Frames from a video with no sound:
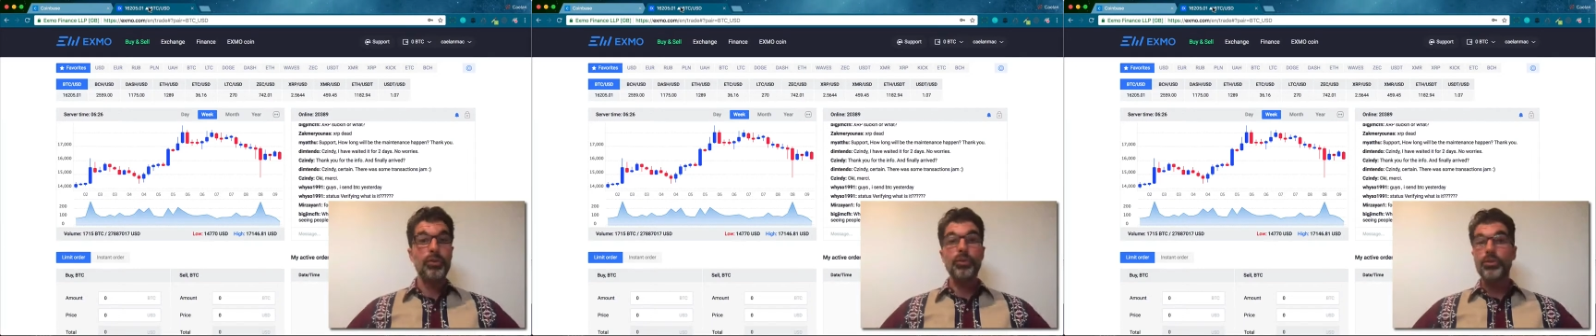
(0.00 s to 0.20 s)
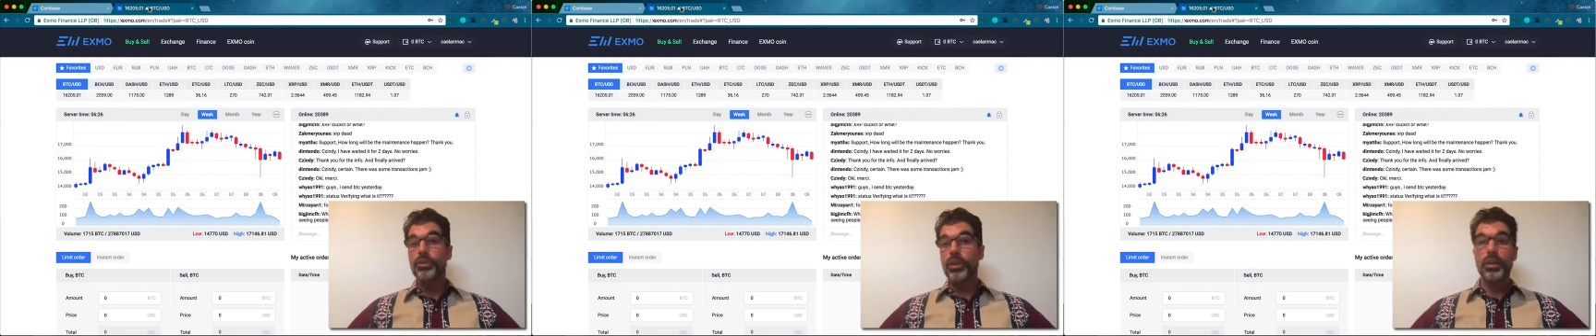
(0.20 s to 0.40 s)

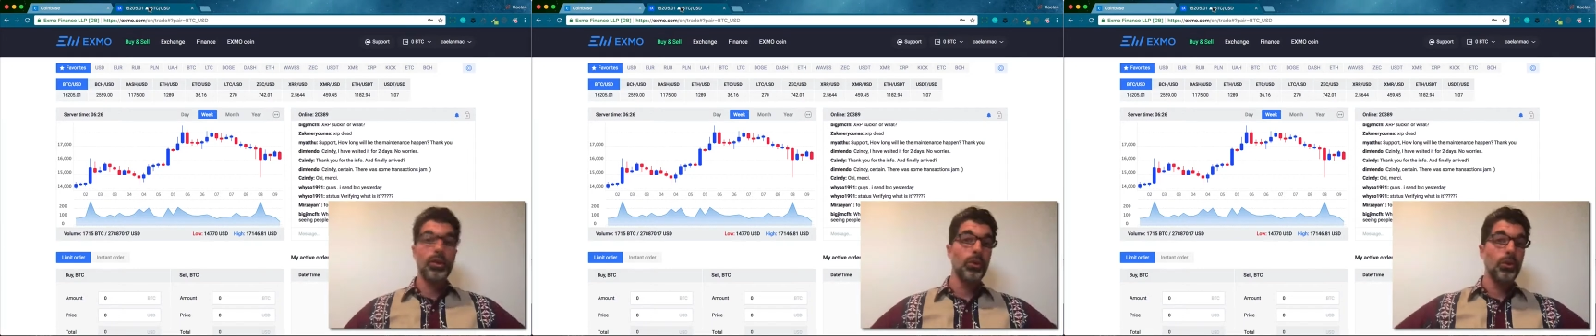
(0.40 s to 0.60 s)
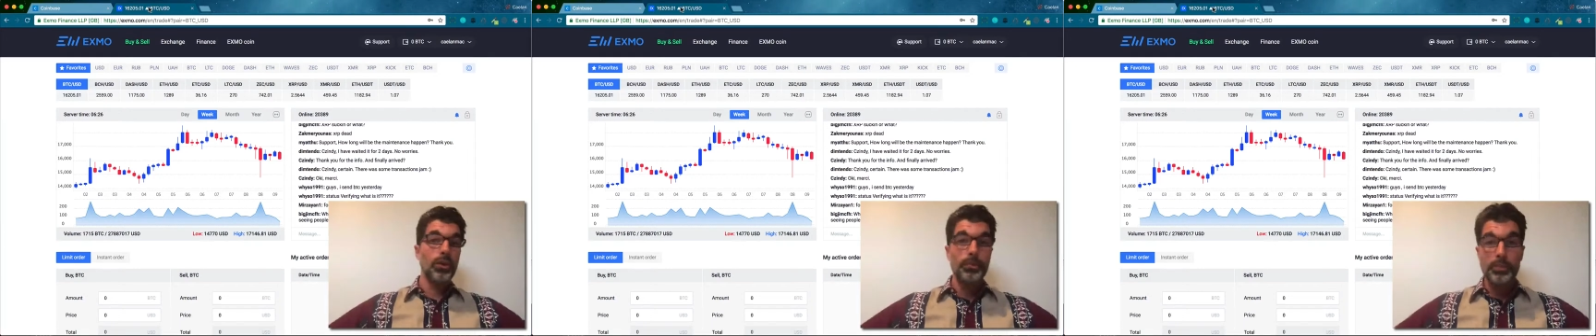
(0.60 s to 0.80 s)

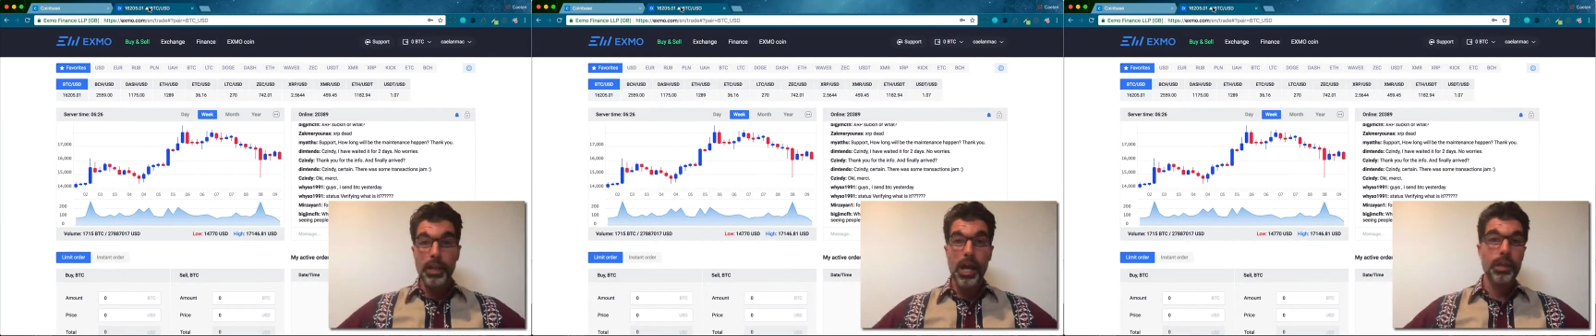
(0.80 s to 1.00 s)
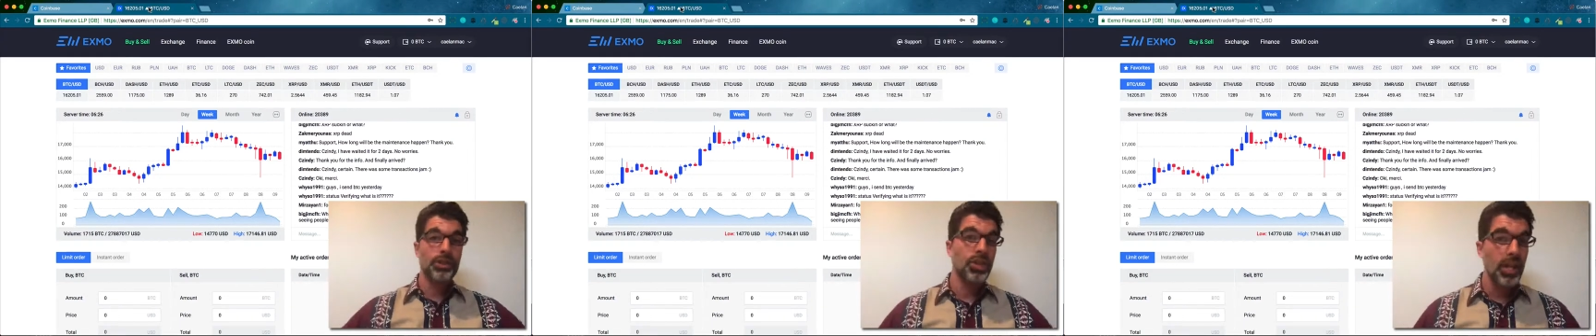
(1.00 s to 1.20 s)
secure
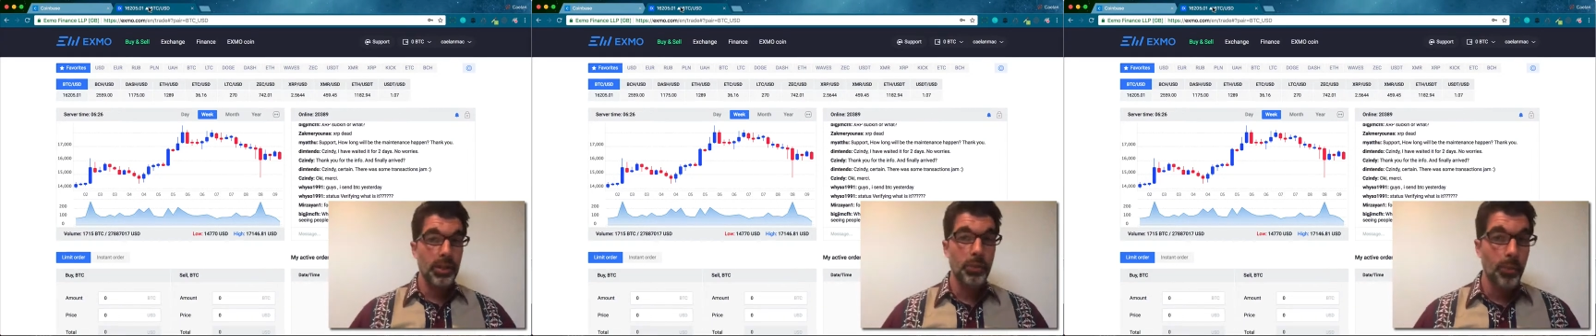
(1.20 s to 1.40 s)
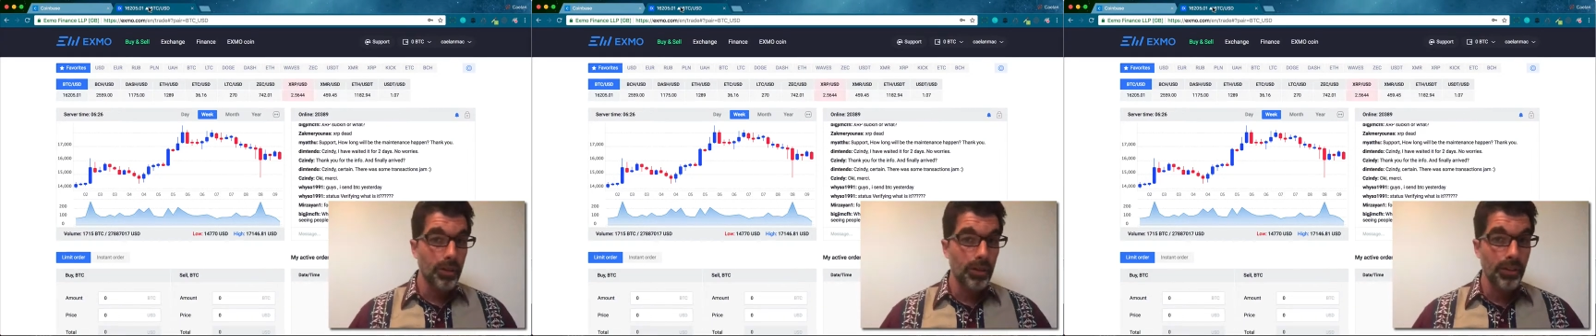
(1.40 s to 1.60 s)
blockchain
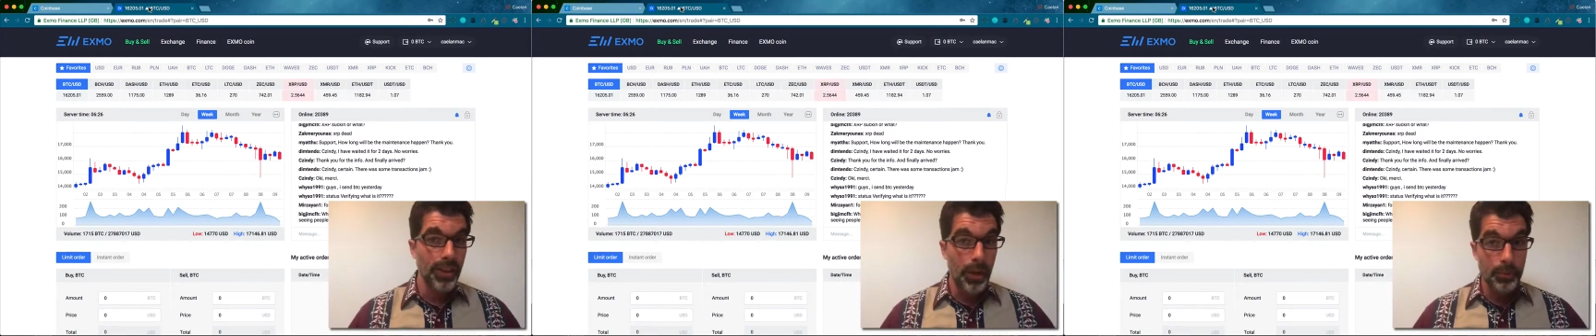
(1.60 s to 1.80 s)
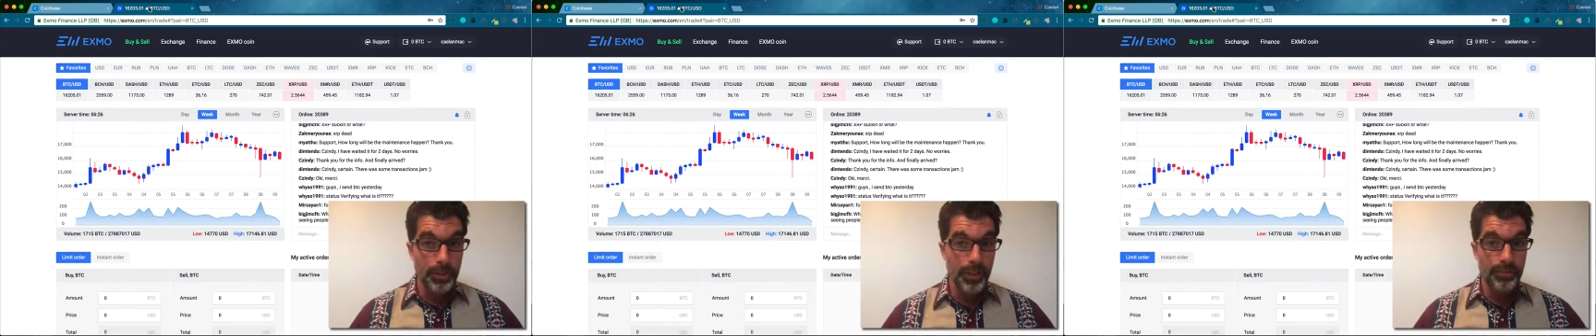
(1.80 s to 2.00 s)
world that
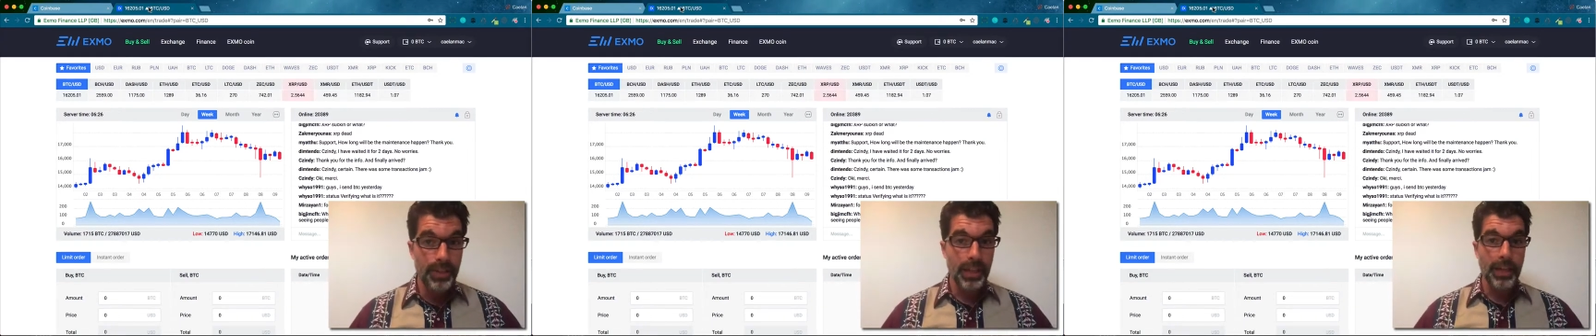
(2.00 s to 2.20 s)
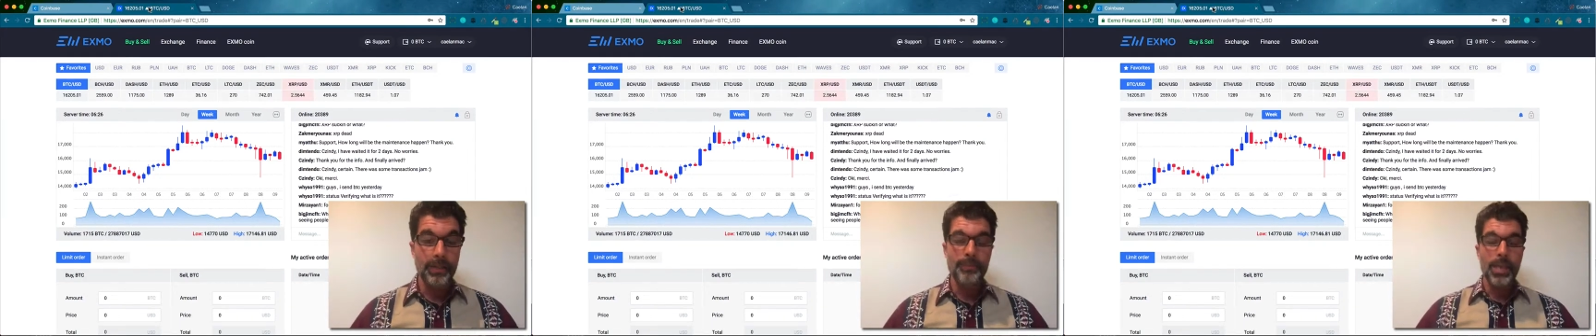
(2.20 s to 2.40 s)
we're living
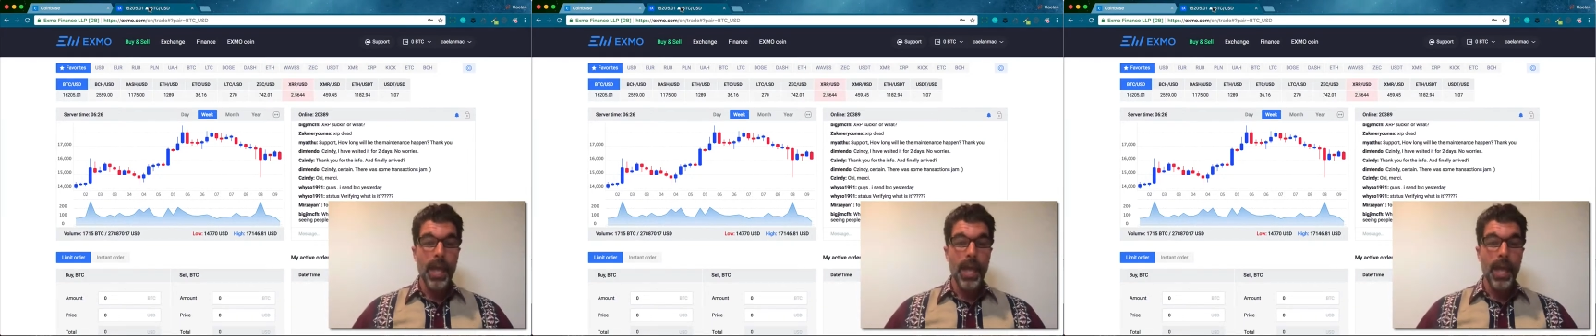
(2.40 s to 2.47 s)
in.